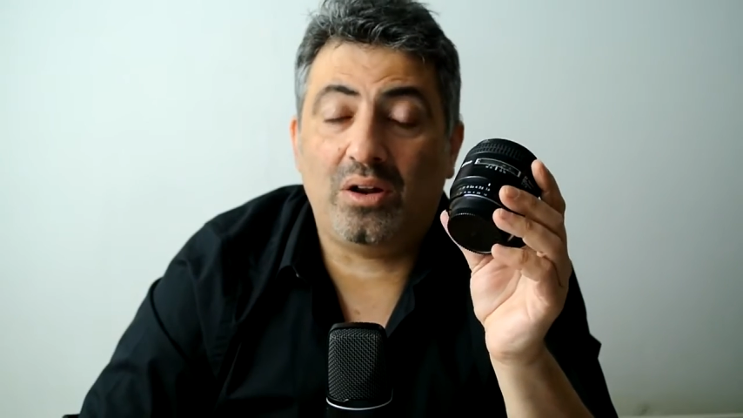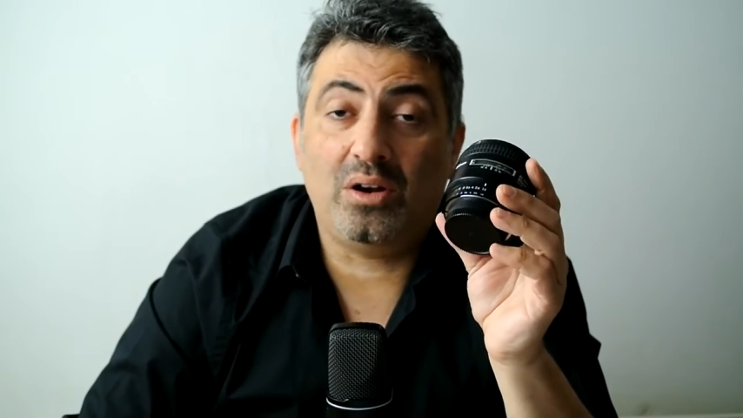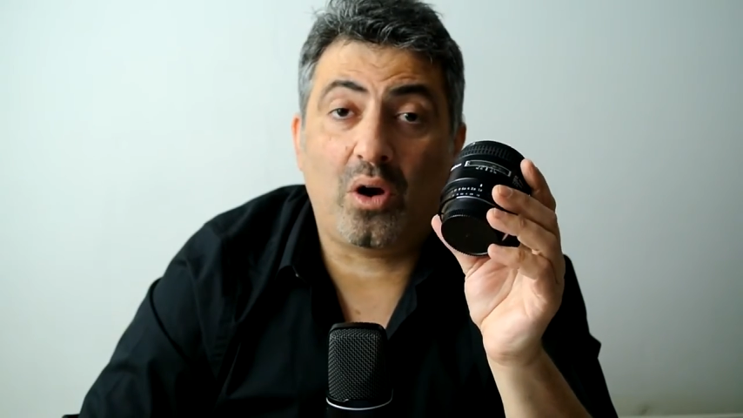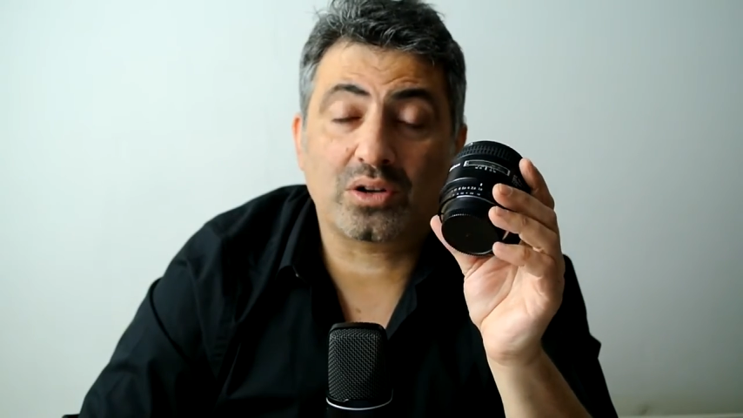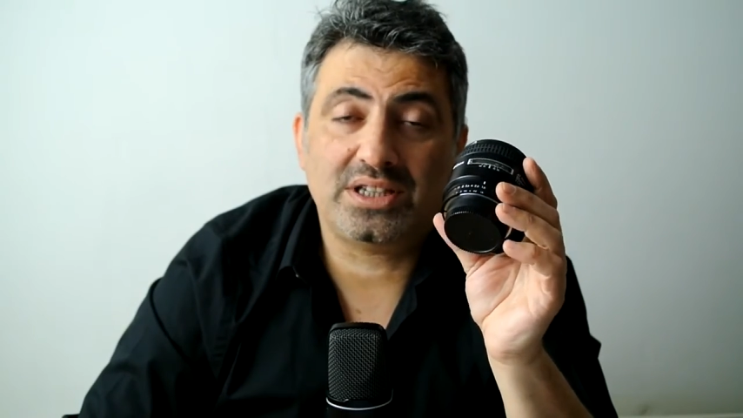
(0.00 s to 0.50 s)

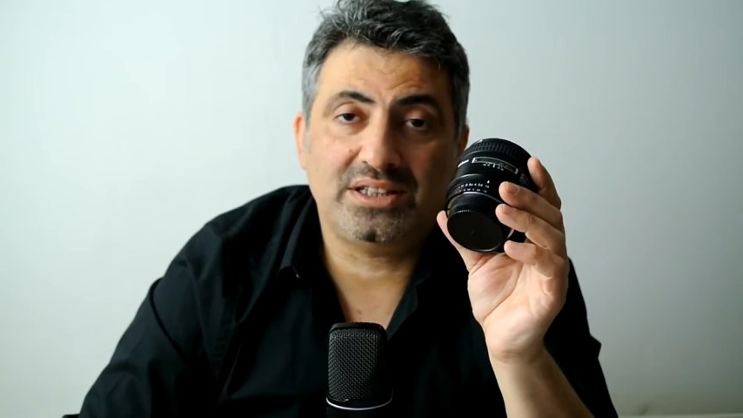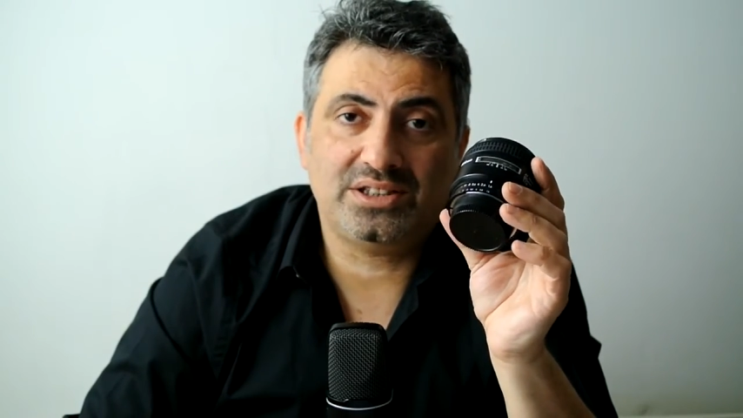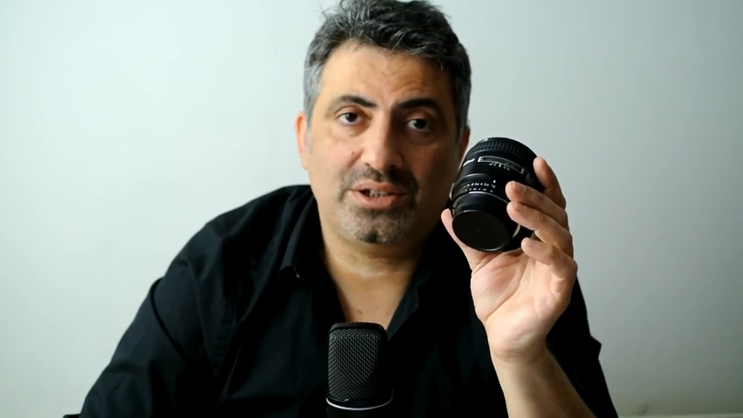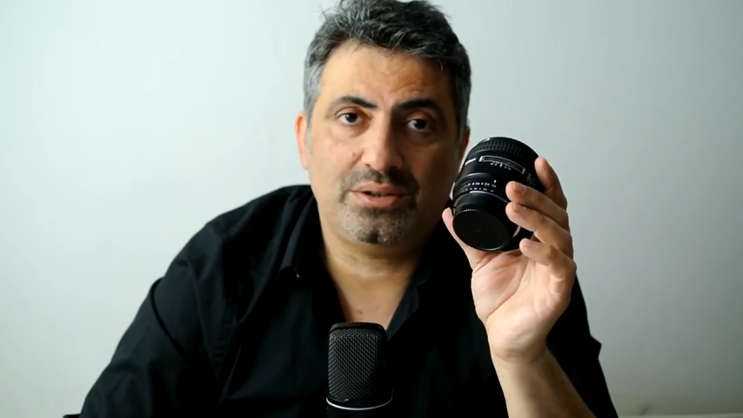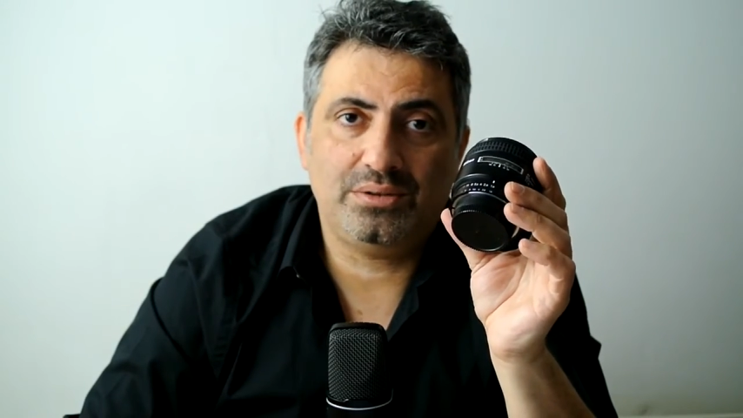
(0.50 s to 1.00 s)
locked
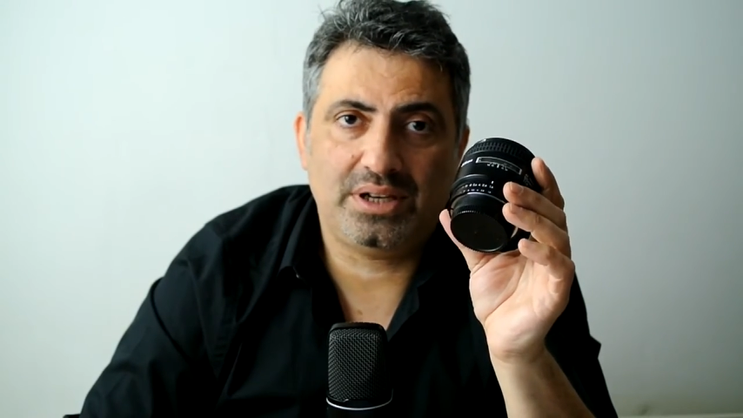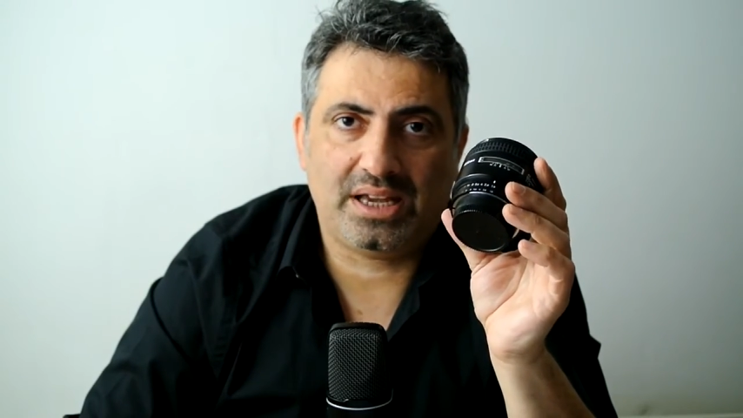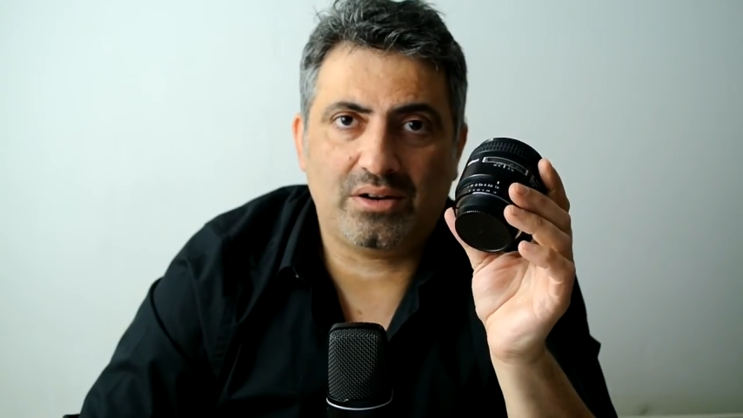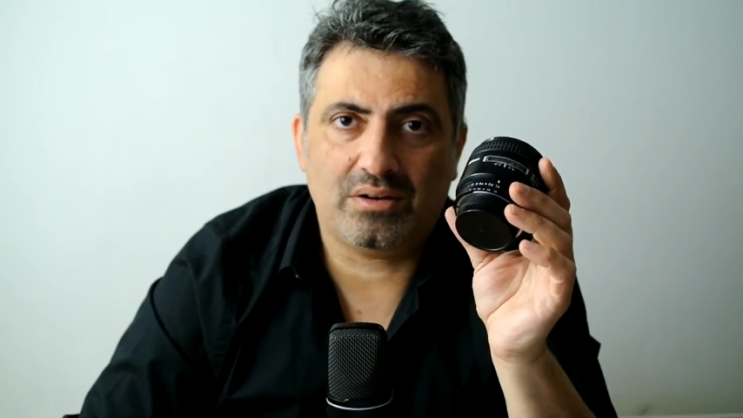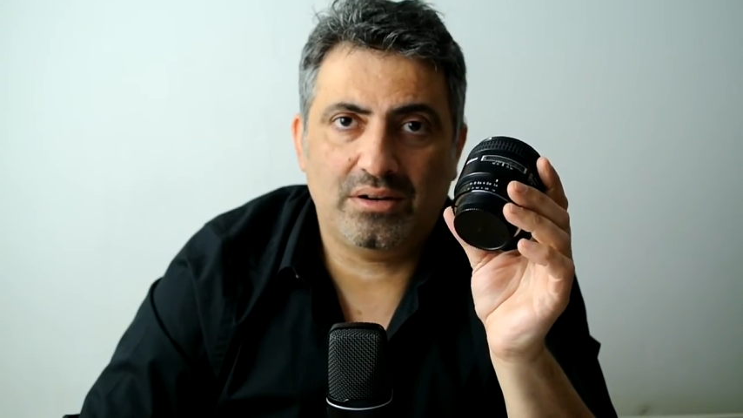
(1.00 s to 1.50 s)
into
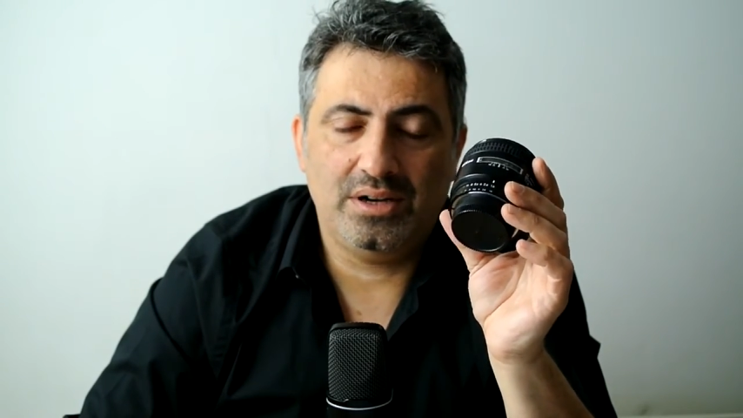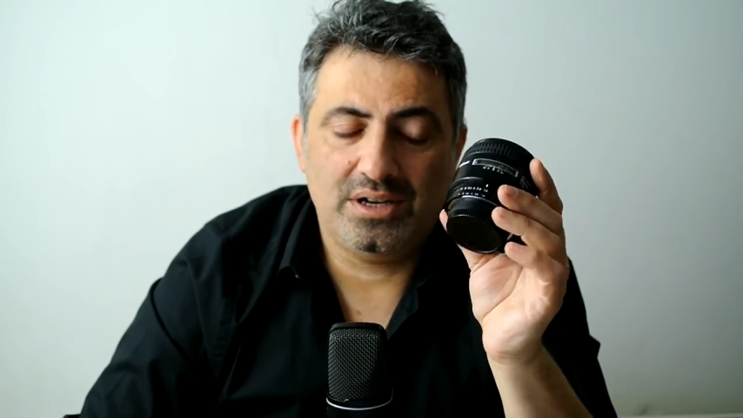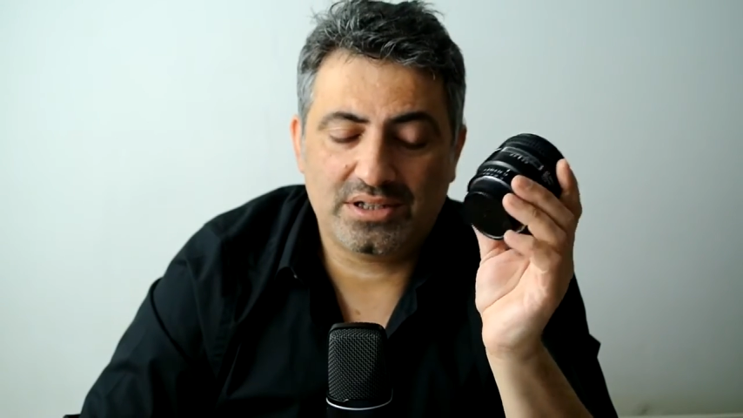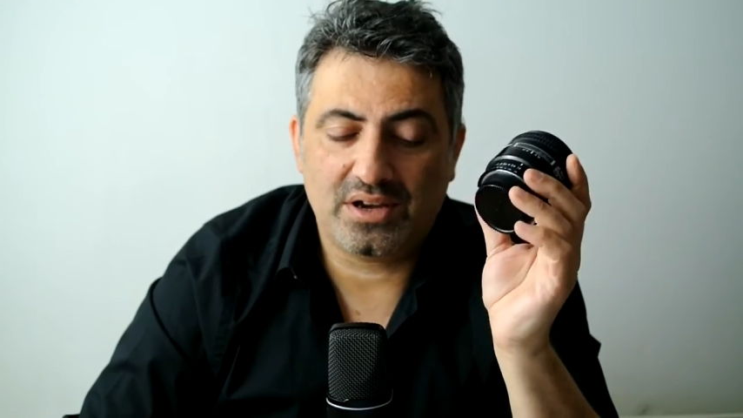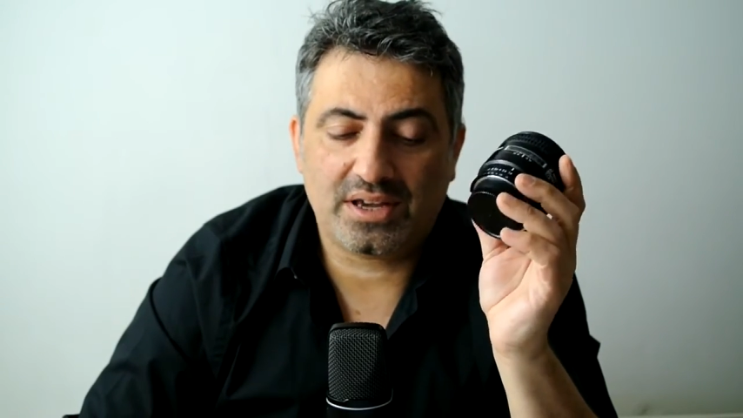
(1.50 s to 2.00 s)
Nikon.
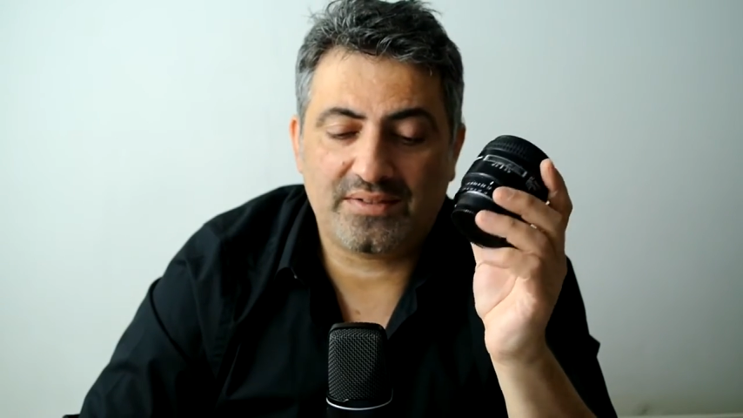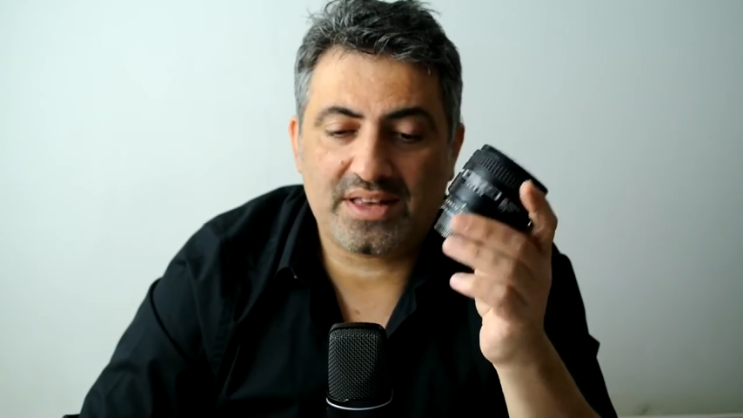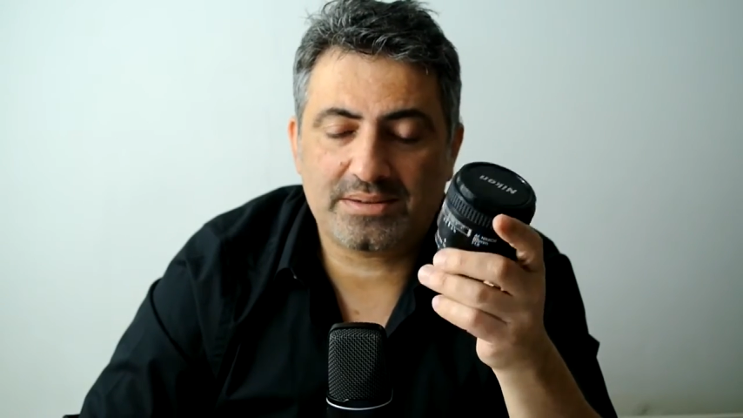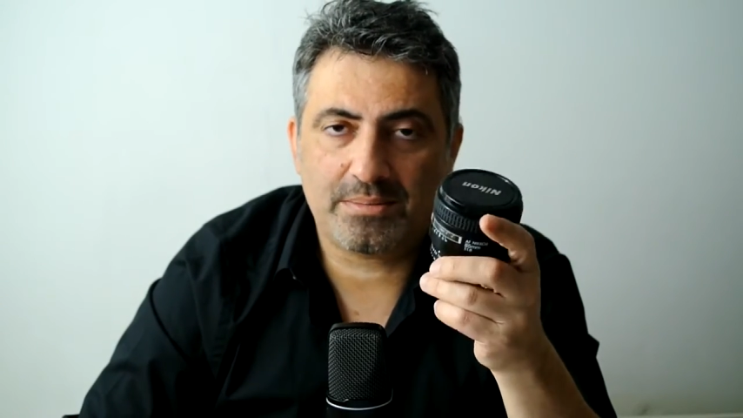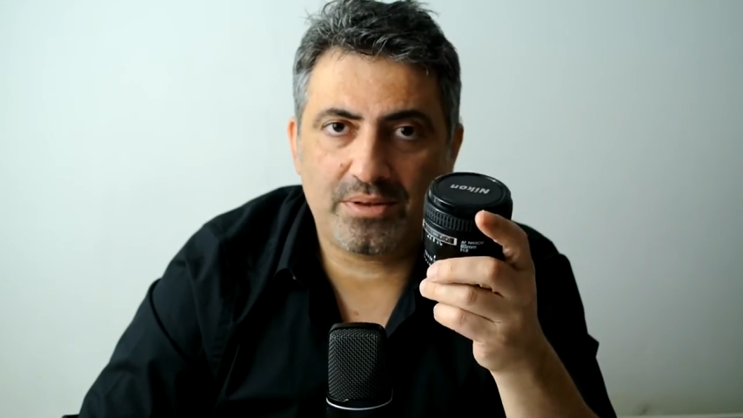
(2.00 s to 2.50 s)
So give
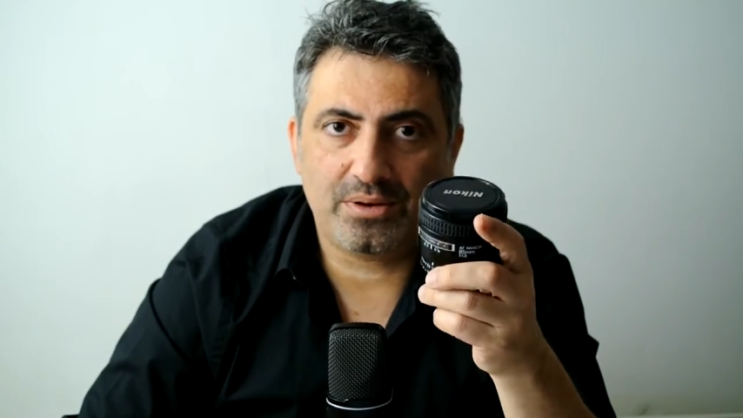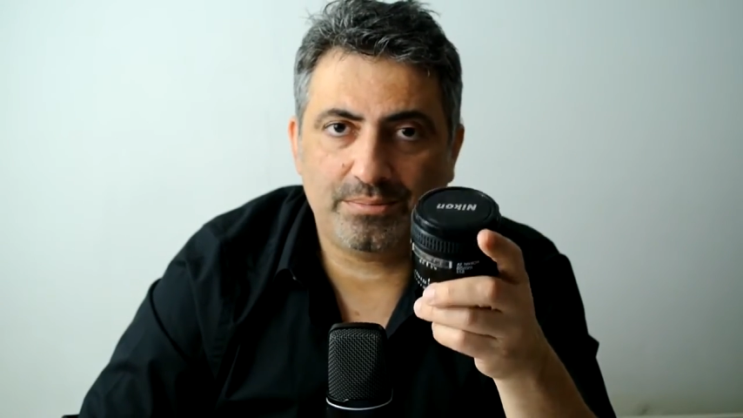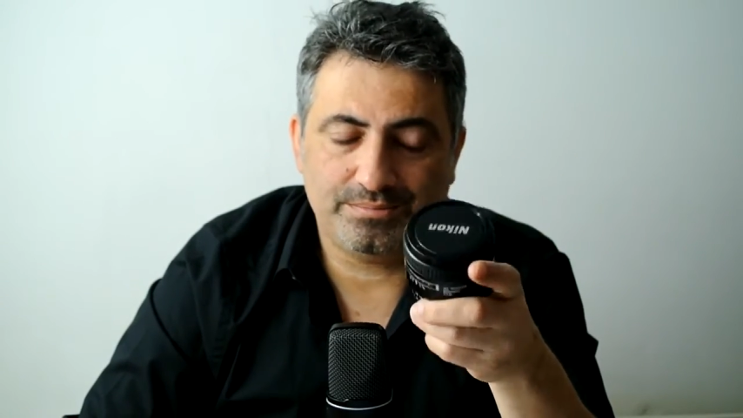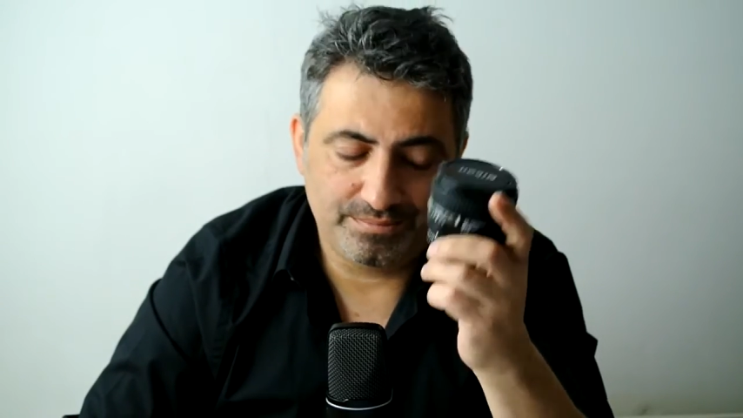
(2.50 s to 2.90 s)
that some thought.